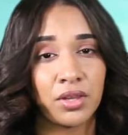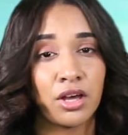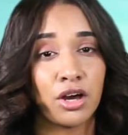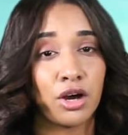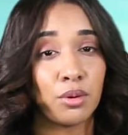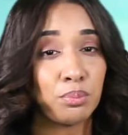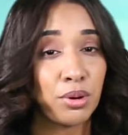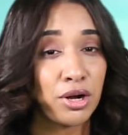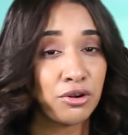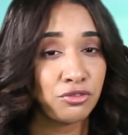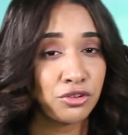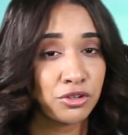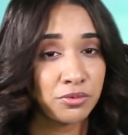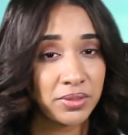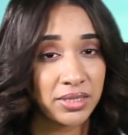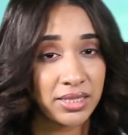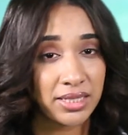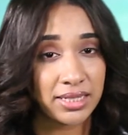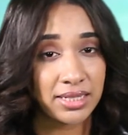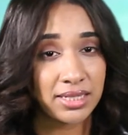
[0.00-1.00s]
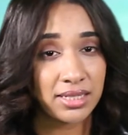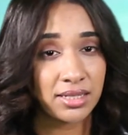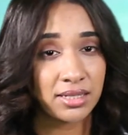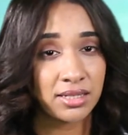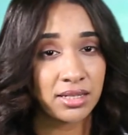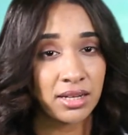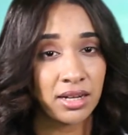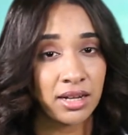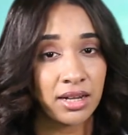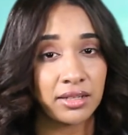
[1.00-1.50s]
Apart from this,
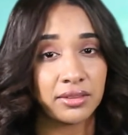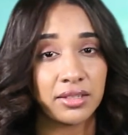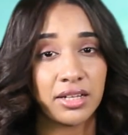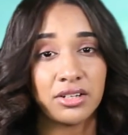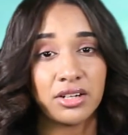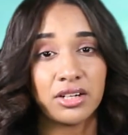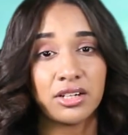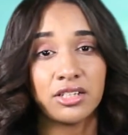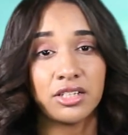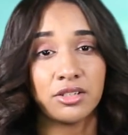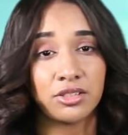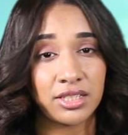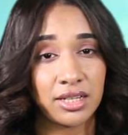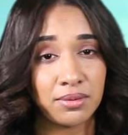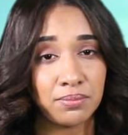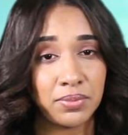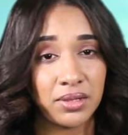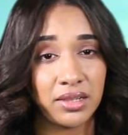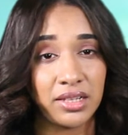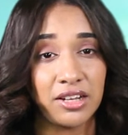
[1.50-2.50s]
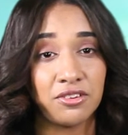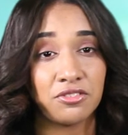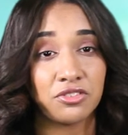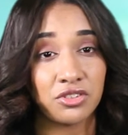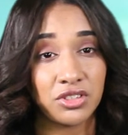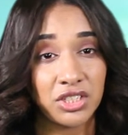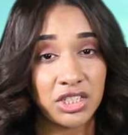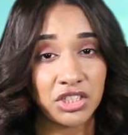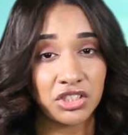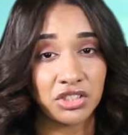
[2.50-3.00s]
there are some beliefs,
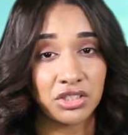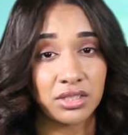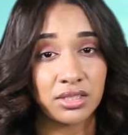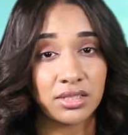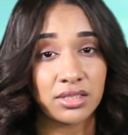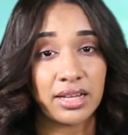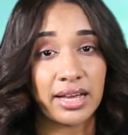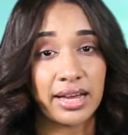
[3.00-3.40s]
traditions,